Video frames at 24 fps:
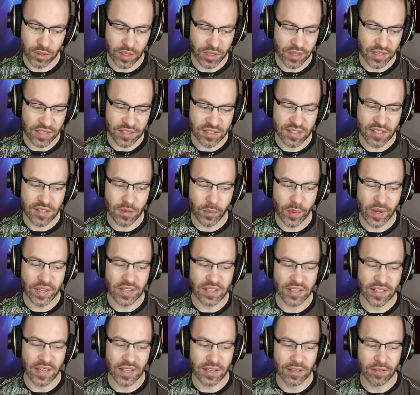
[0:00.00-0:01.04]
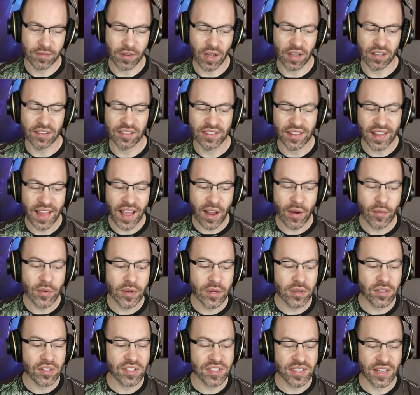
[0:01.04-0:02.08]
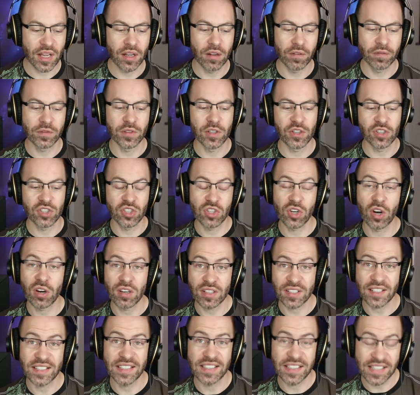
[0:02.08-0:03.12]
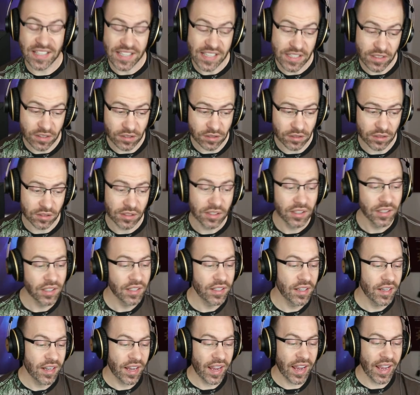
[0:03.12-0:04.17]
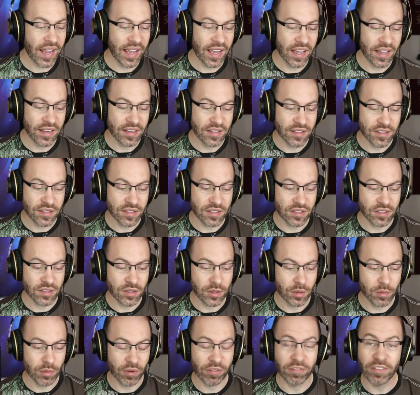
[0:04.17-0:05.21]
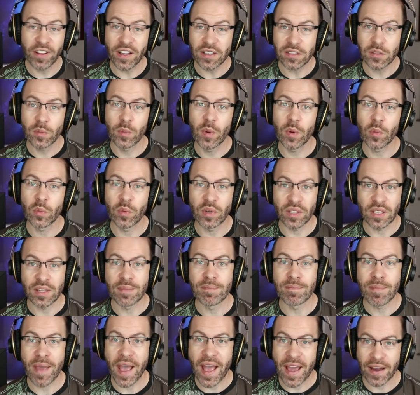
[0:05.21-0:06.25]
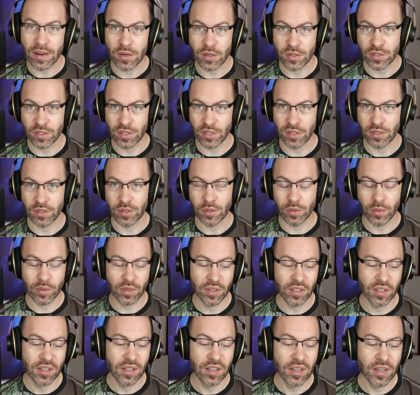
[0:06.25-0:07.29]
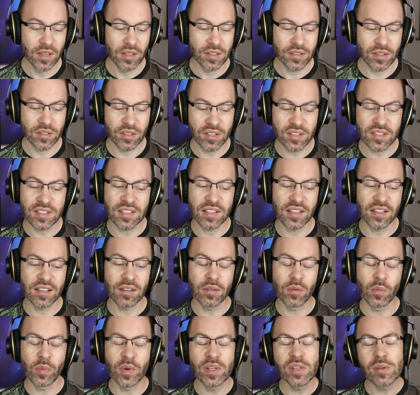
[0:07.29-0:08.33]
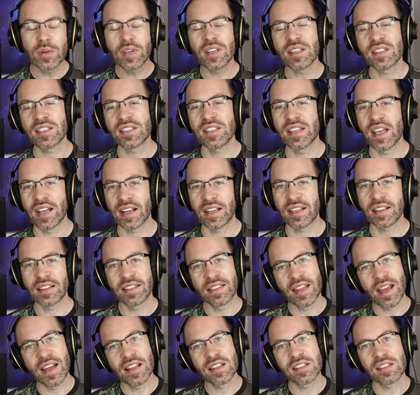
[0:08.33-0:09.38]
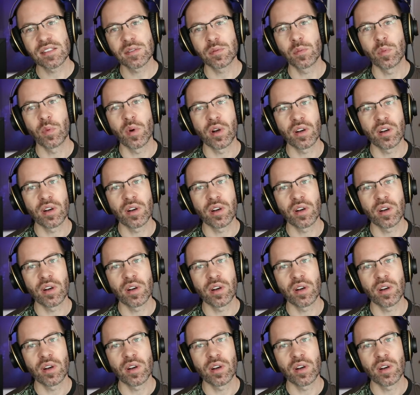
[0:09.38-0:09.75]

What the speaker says: This is the way to kind of allow yourself to start to heal and to reflect on what really matters to you. So just when you get sick, that's